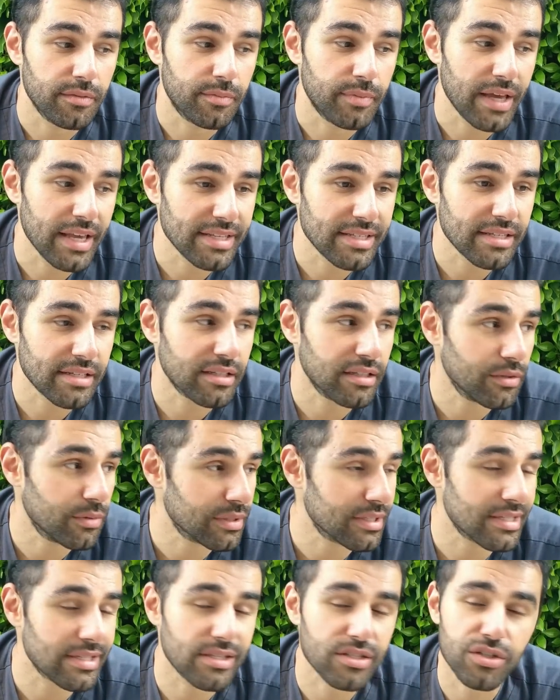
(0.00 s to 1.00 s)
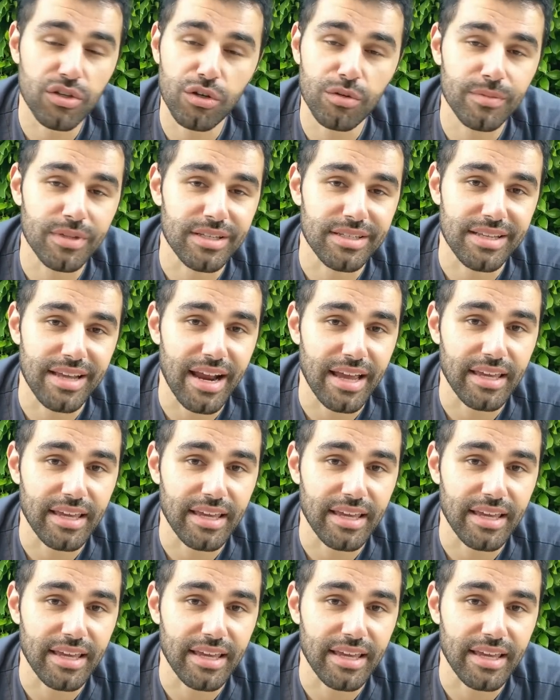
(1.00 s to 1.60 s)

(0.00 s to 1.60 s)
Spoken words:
basically what this is showing me is that